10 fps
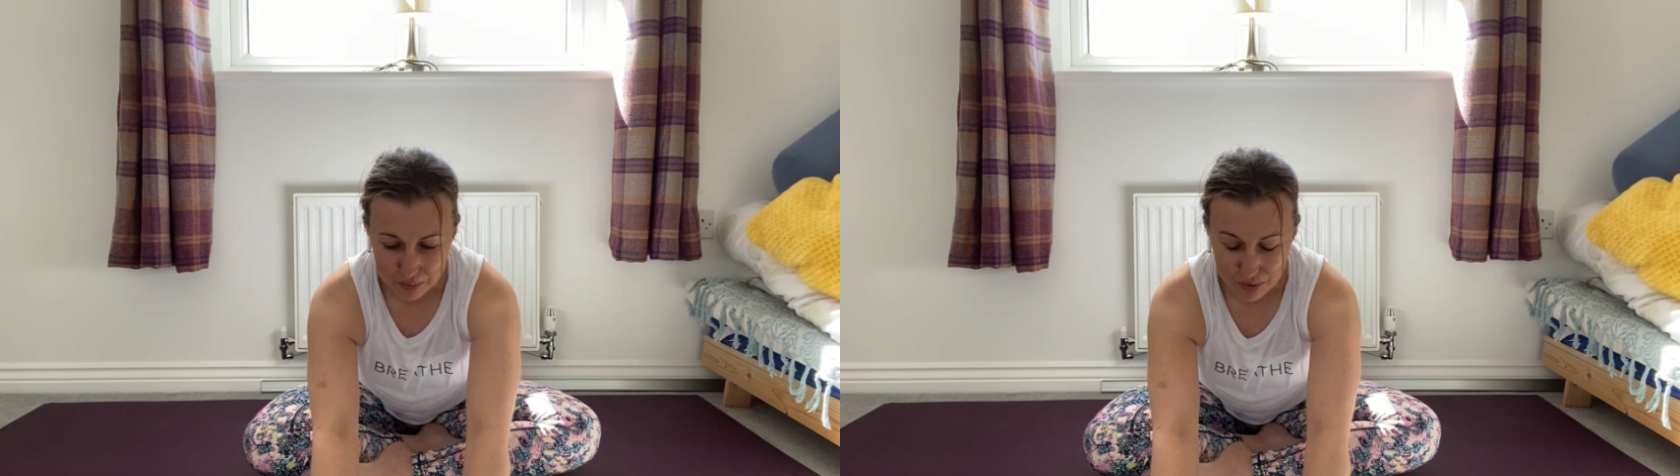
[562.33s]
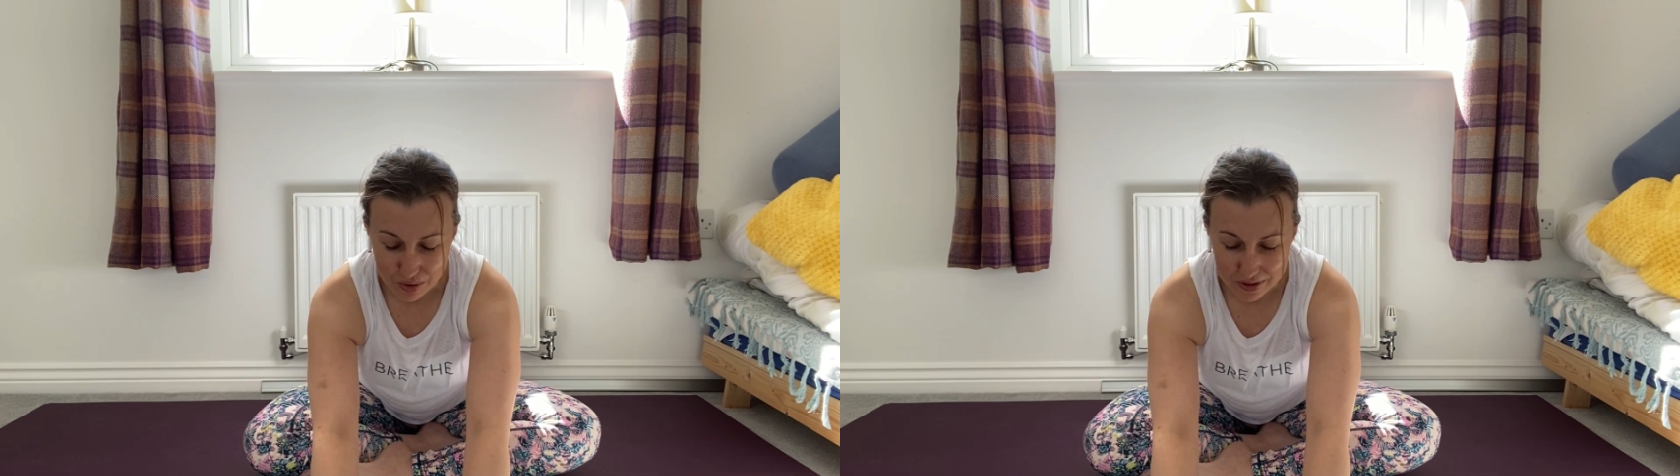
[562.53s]

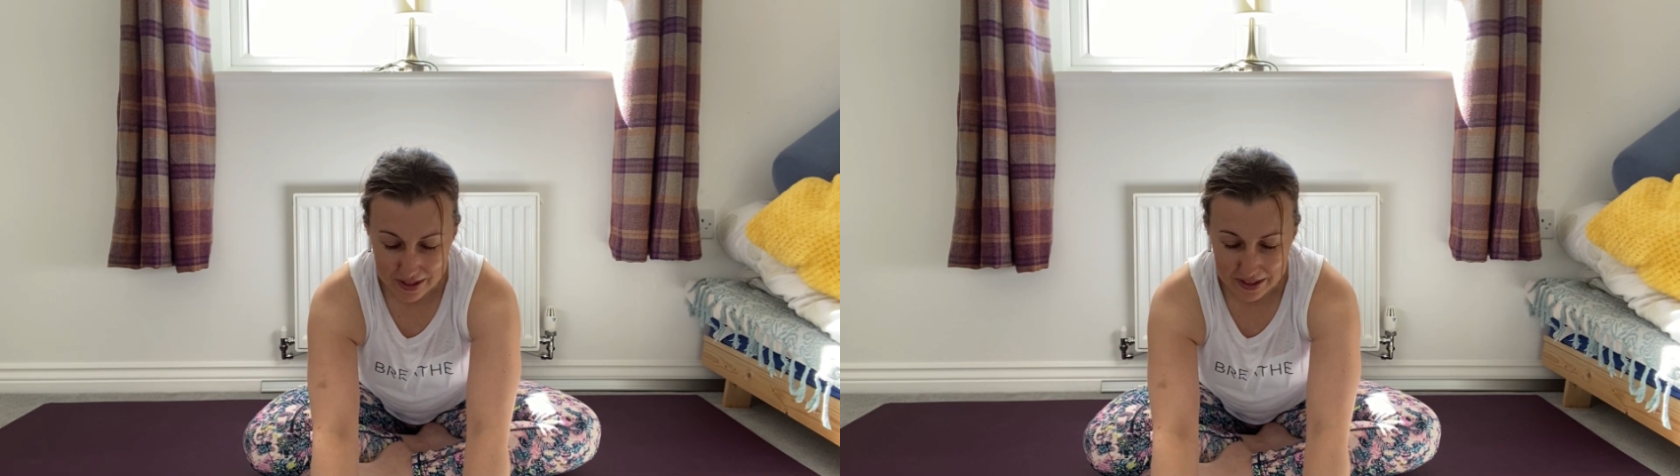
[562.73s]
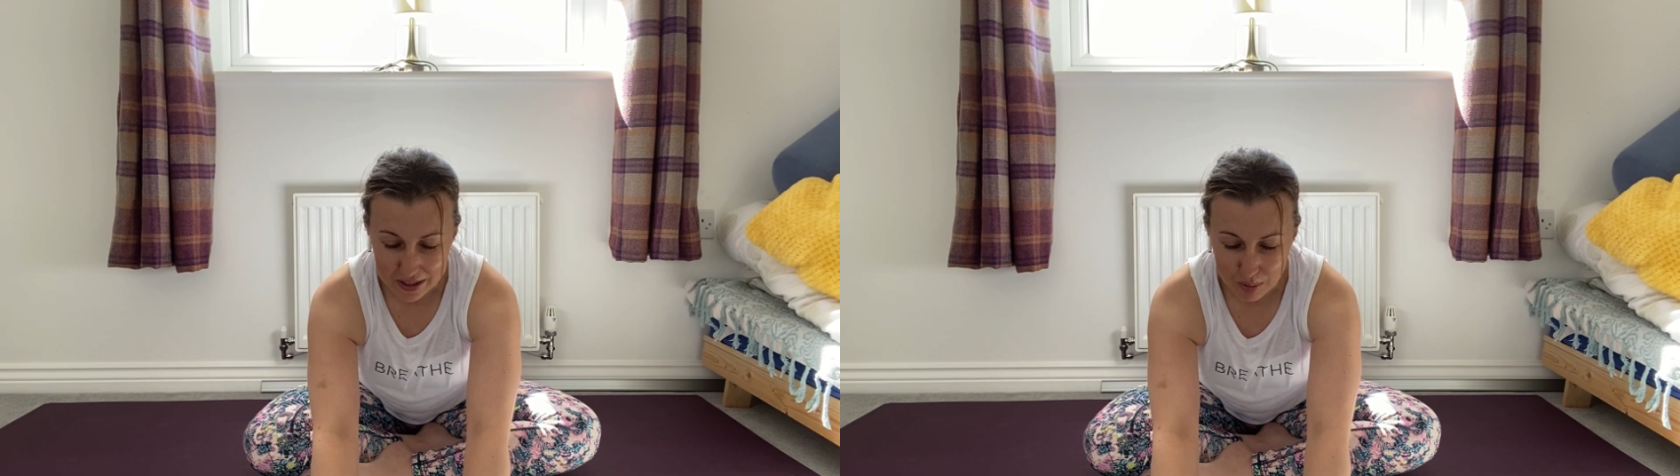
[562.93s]
I'm not
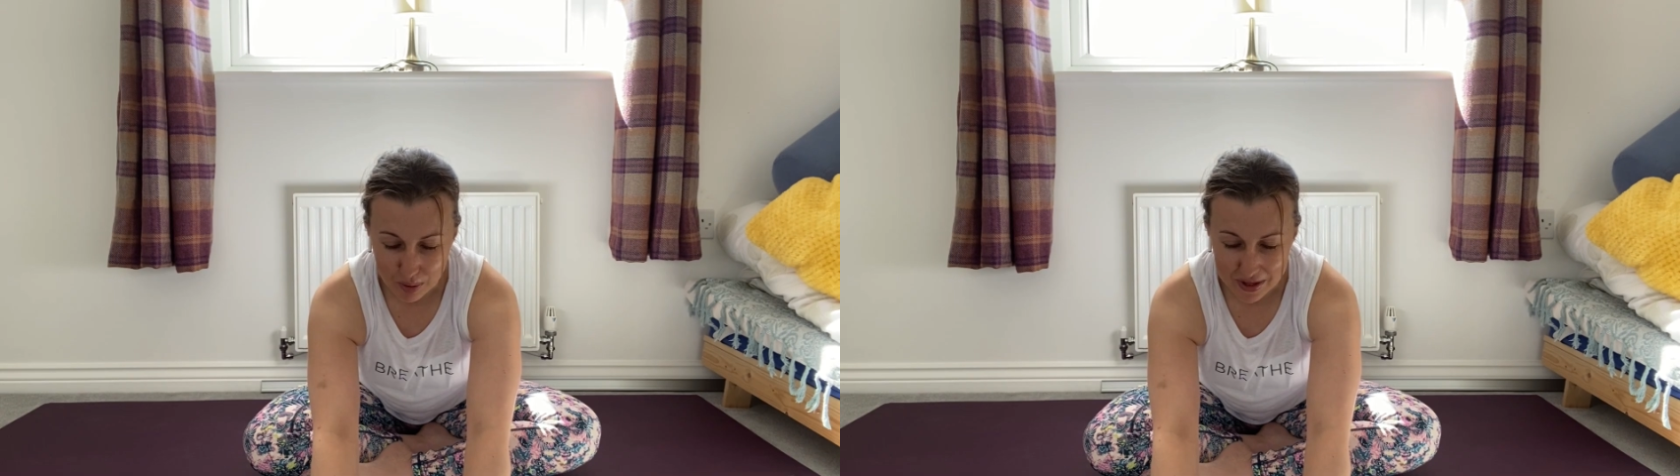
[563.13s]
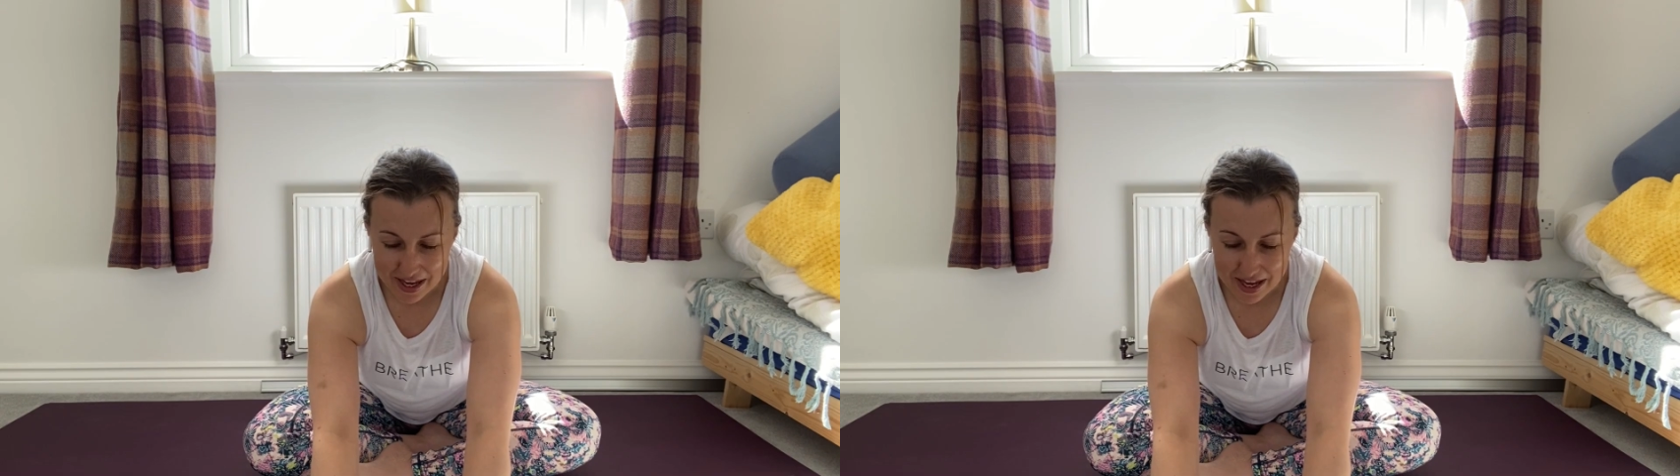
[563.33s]
thinking
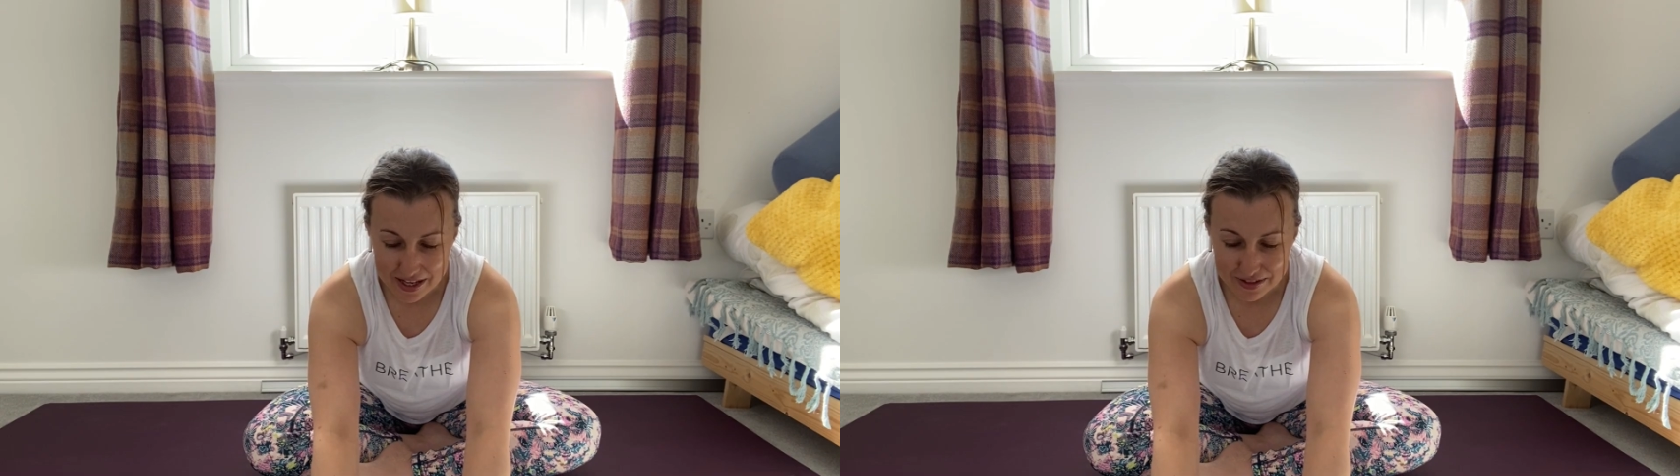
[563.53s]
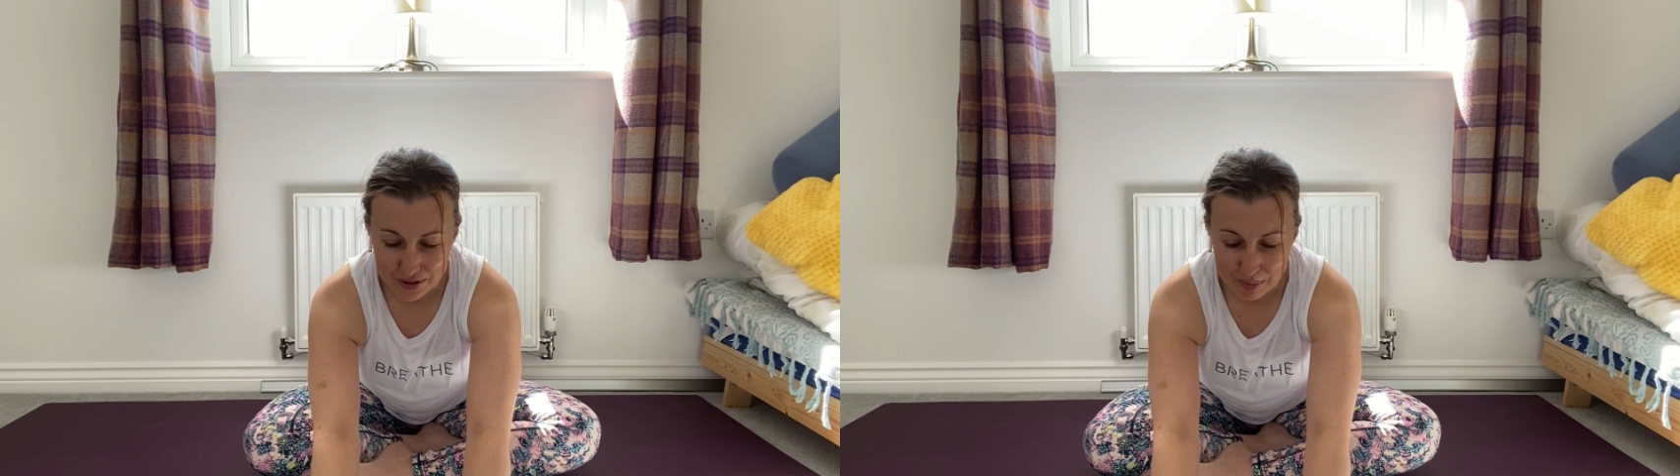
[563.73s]
about the
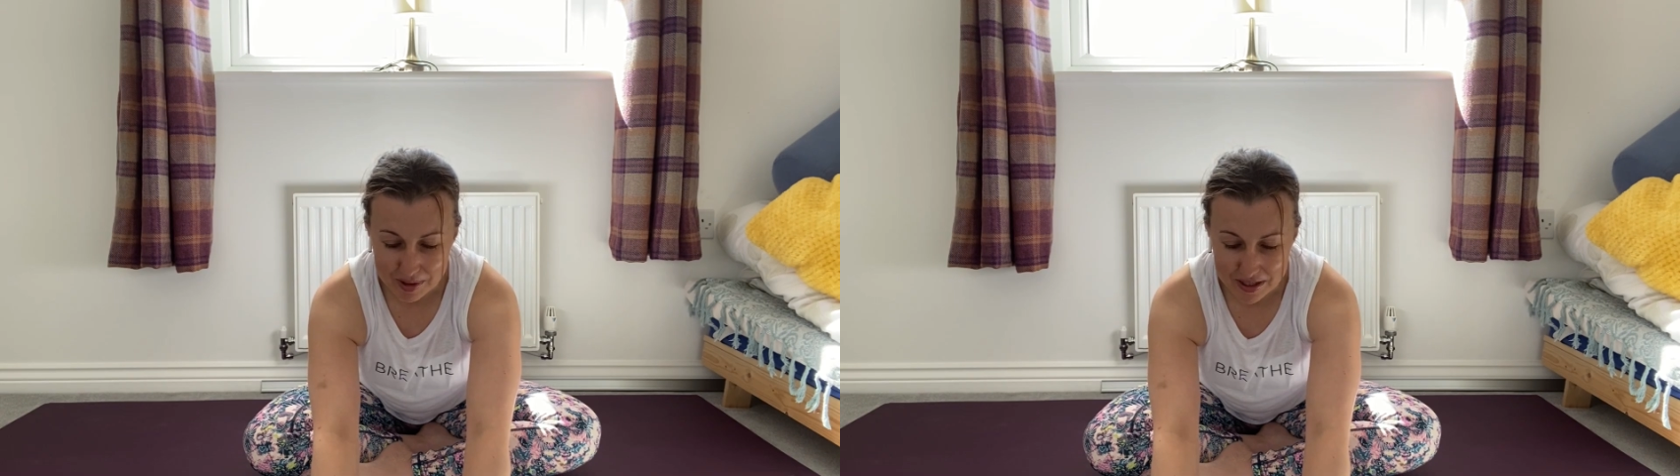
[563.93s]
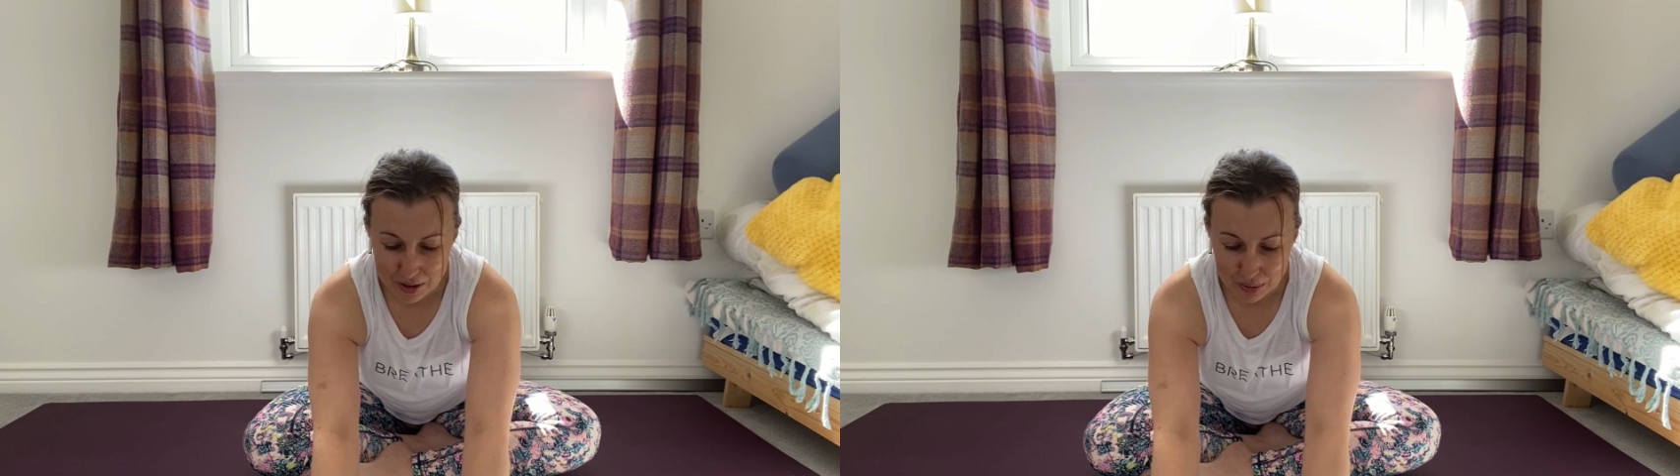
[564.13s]
head
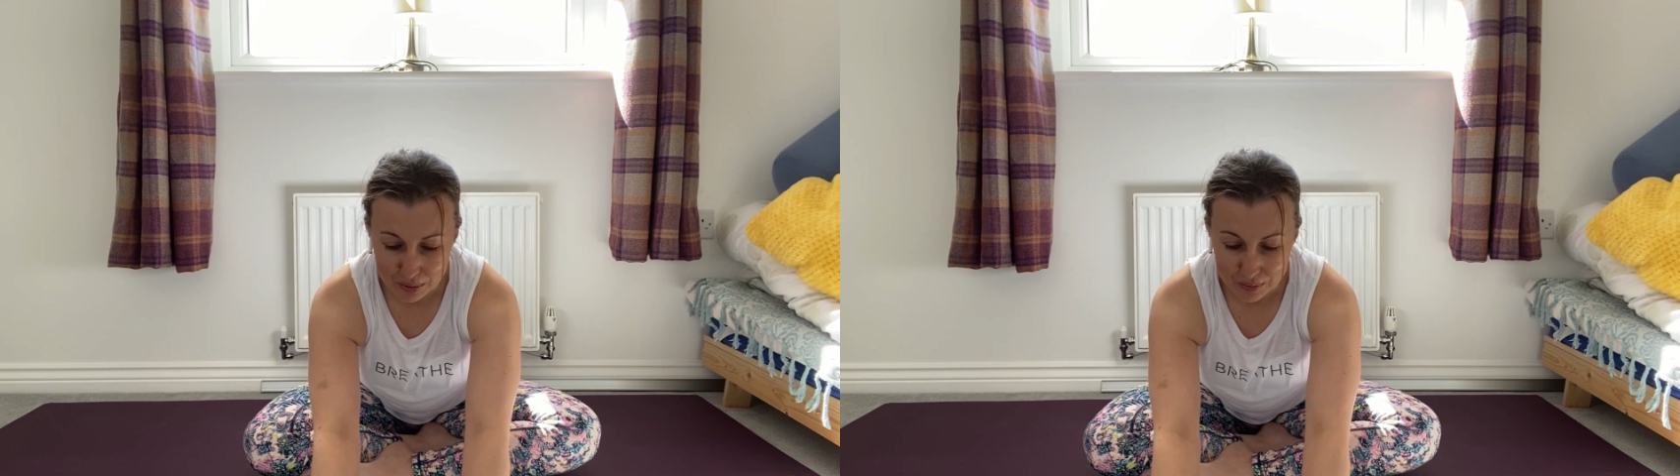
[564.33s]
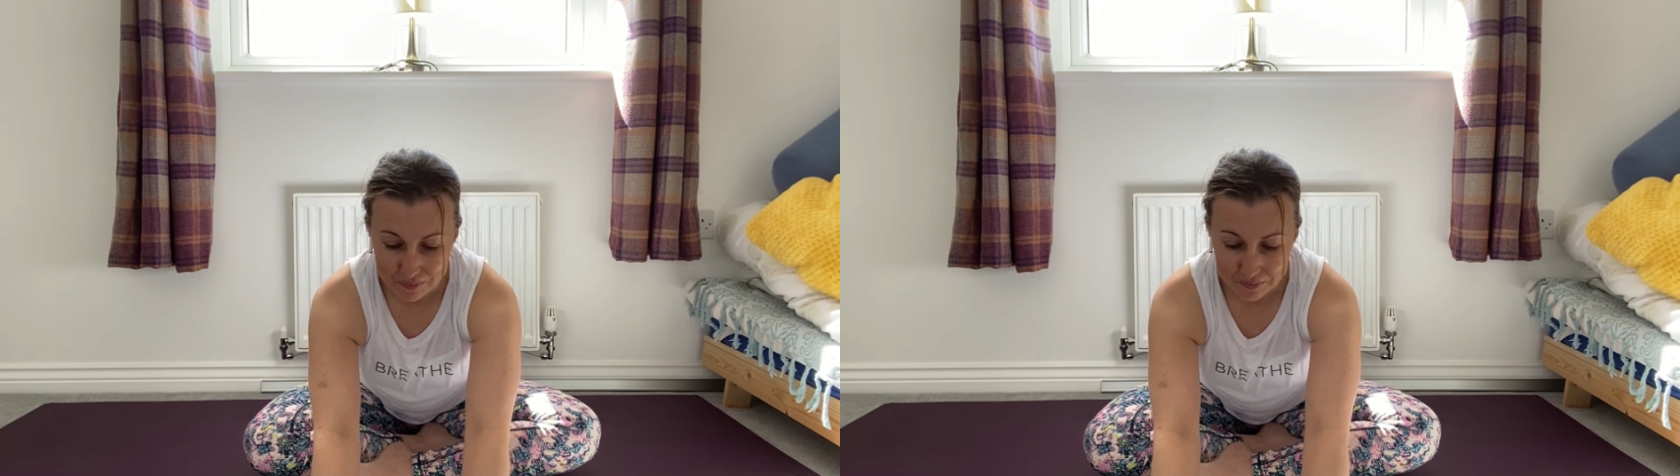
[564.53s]
coming
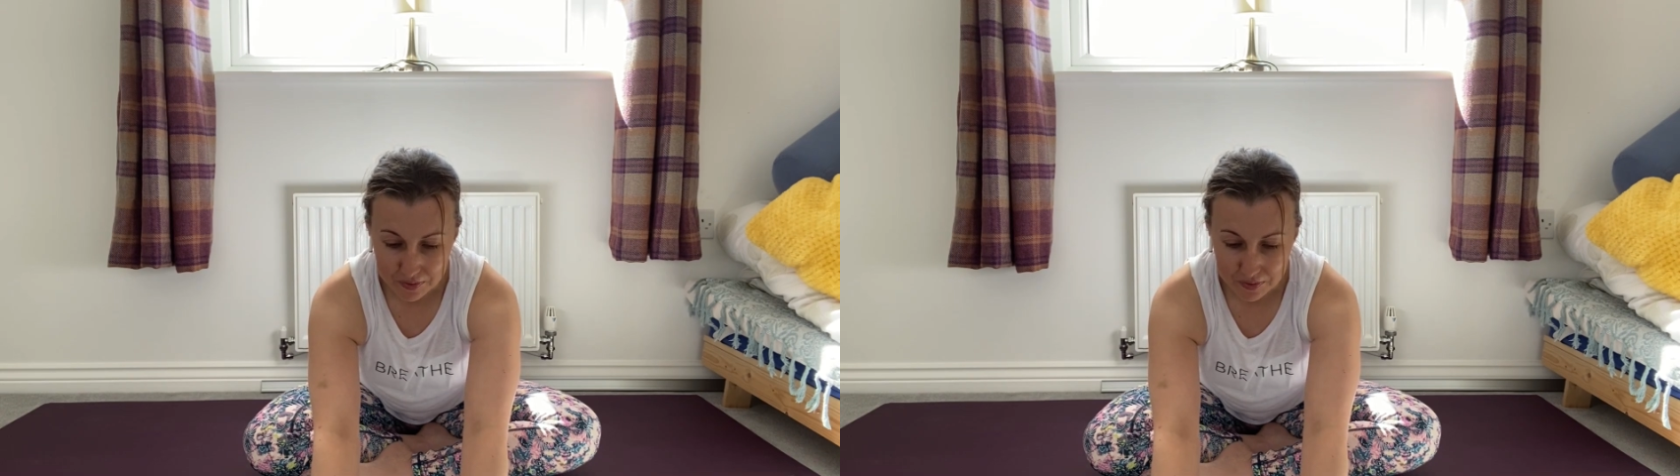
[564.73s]
down.